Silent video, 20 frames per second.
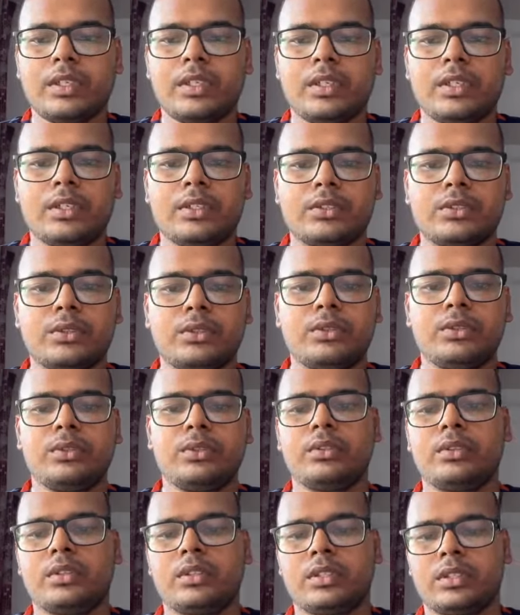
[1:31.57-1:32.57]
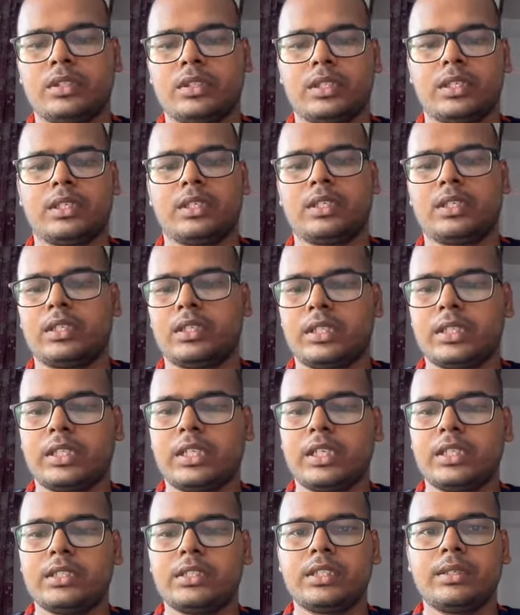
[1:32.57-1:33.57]
So the
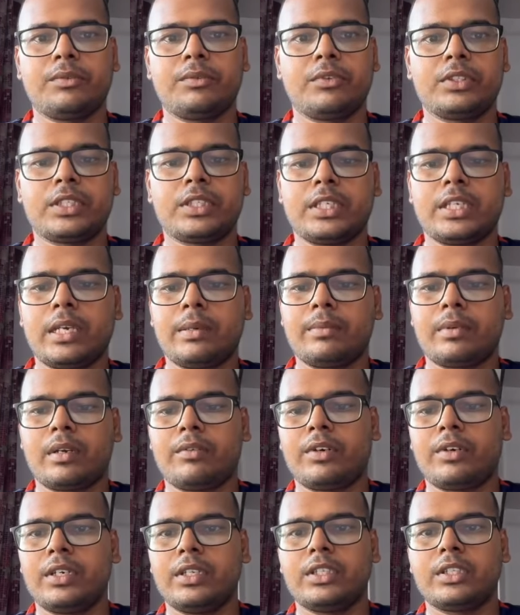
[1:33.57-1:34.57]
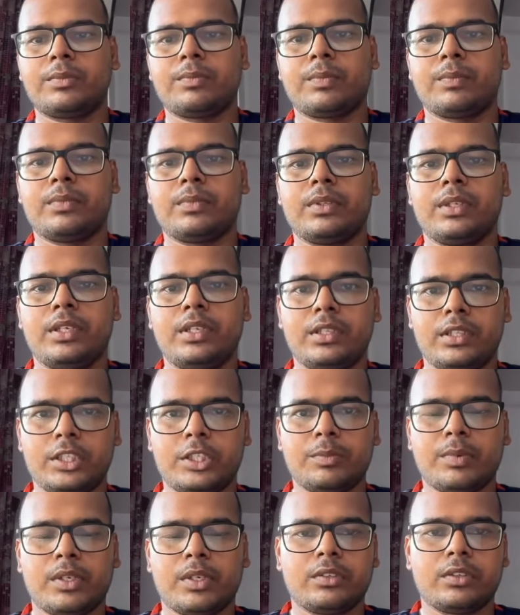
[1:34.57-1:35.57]
concept which I have covered in this
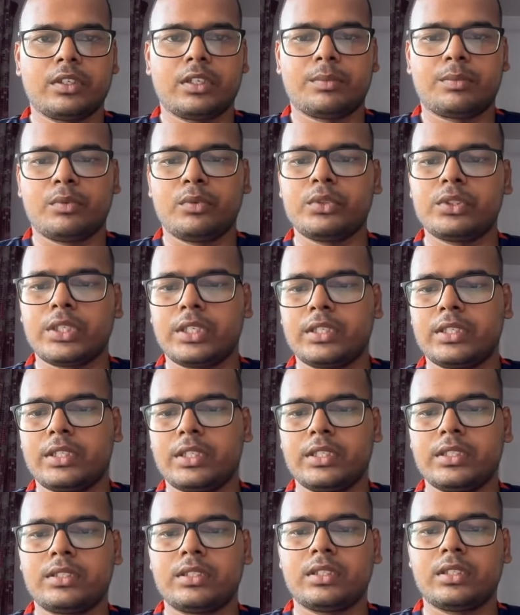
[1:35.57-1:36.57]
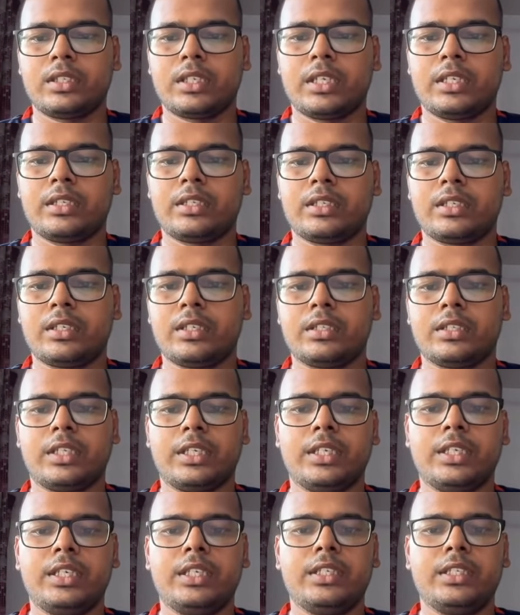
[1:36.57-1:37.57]
particular project is like the
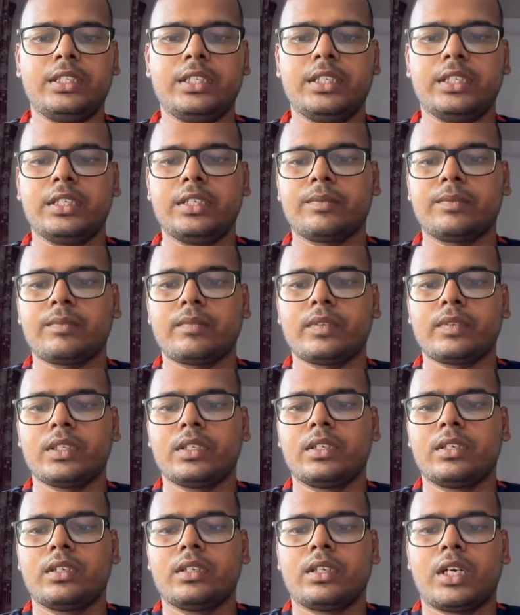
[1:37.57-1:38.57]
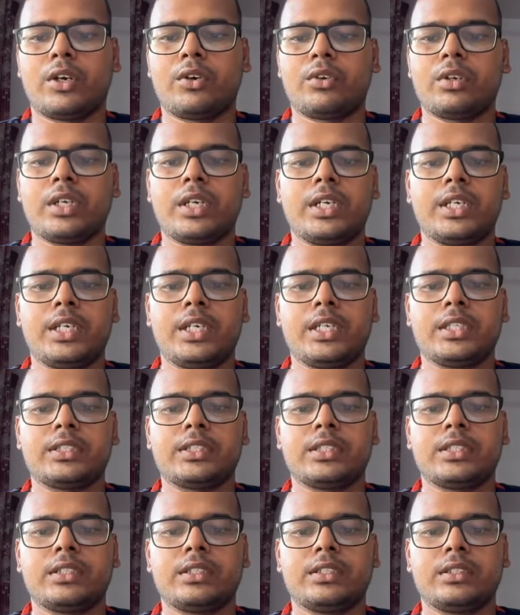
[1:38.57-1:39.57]
EDA, outlier
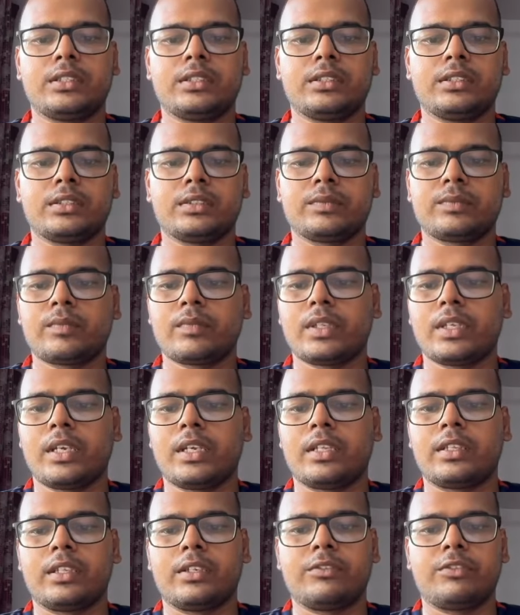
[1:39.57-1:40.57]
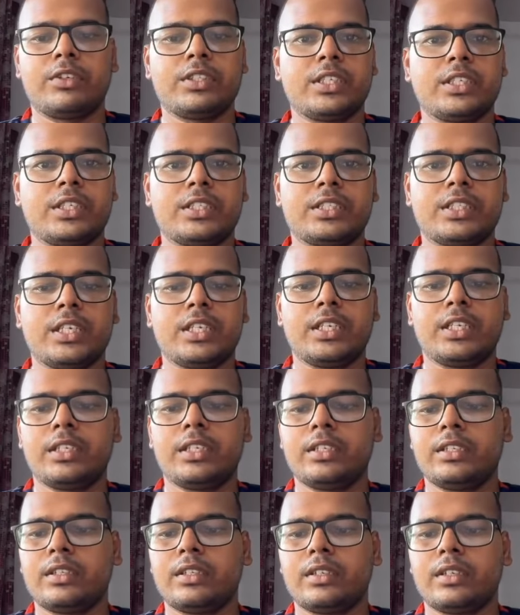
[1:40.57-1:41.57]
detection, then feature
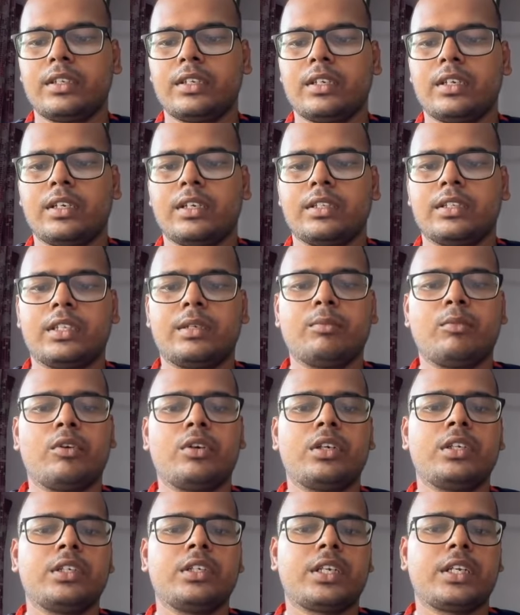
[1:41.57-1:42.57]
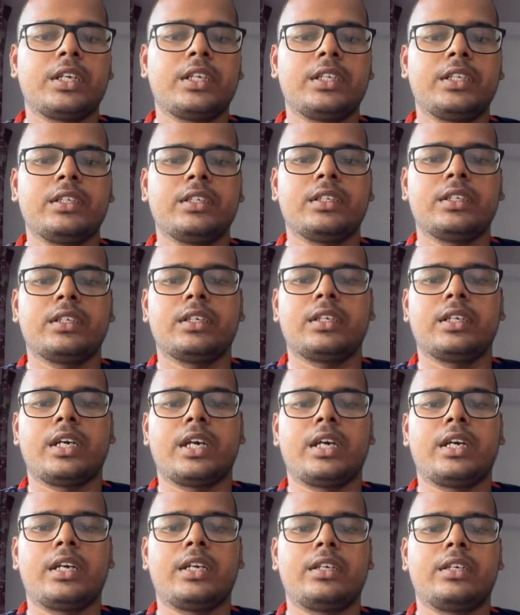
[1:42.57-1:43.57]
scaling, then model training,
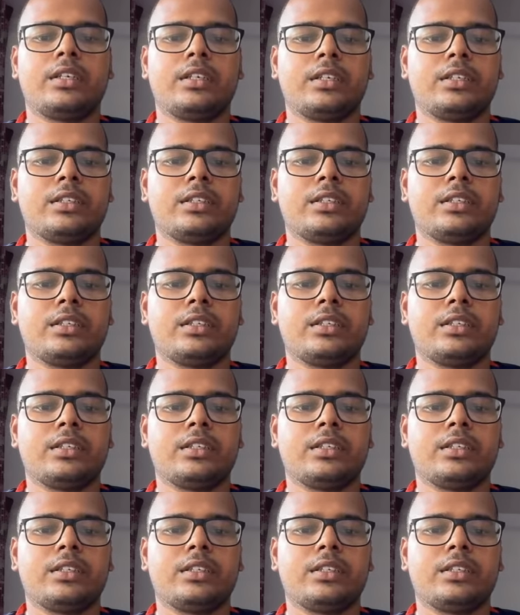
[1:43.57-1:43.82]
and